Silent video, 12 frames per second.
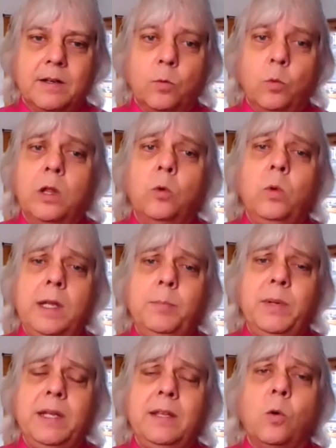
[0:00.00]
Will we
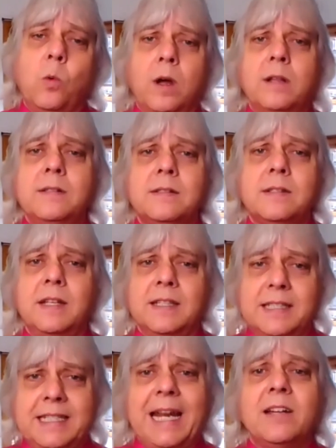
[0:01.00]
be the ones
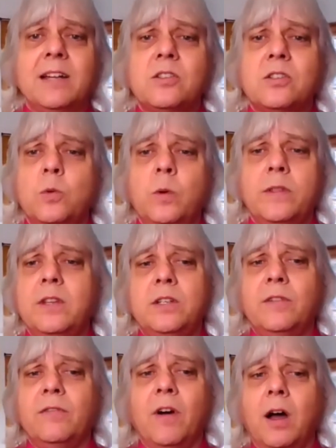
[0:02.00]
that dance with the
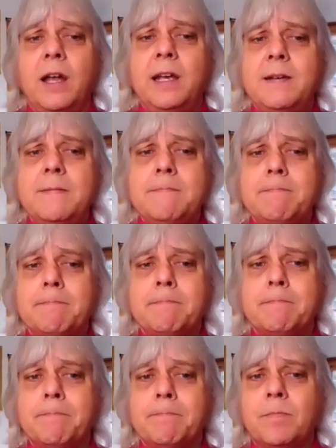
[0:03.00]
divine?
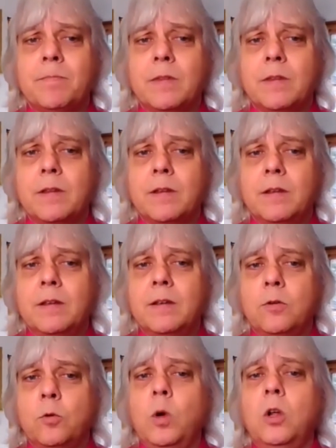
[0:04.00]

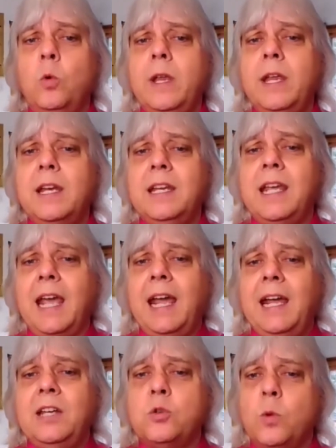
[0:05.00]
Will we
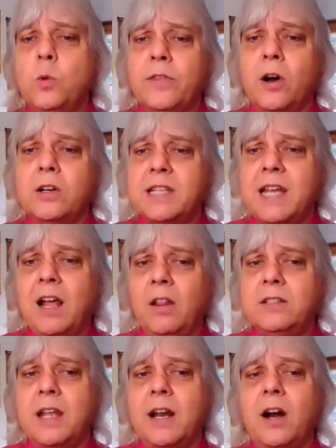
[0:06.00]
engage with our
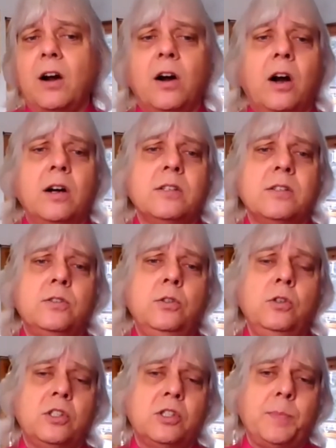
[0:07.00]
talents and our hearts
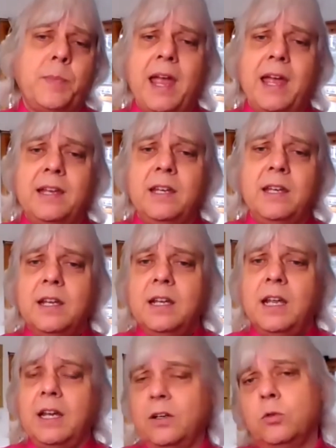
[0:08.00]
to expand
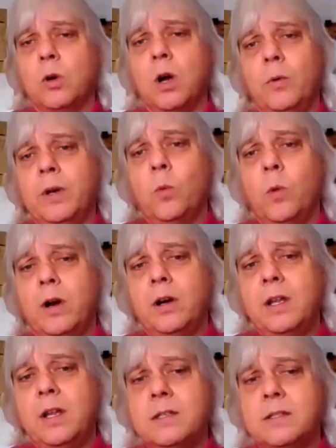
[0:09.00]
and grow in
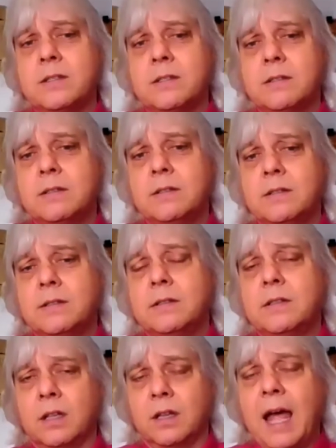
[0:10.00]
awareness,
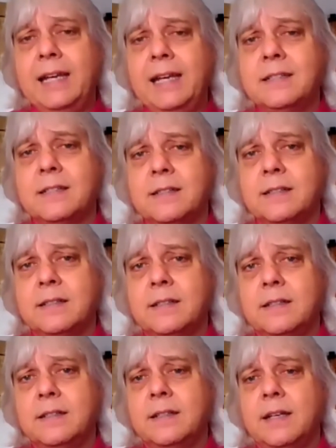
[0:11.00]
the light,
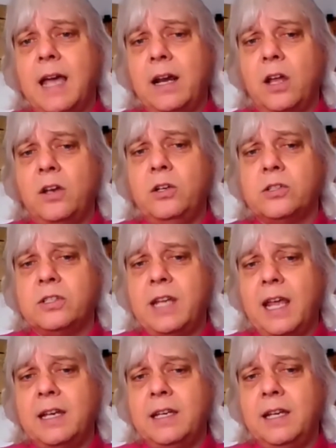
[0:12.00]
and
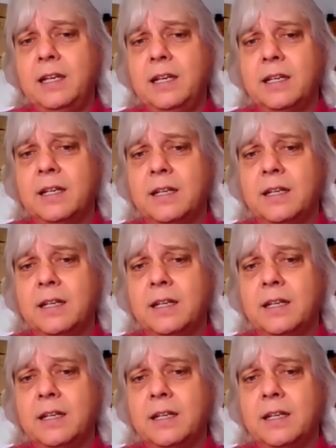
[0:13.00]
understanding?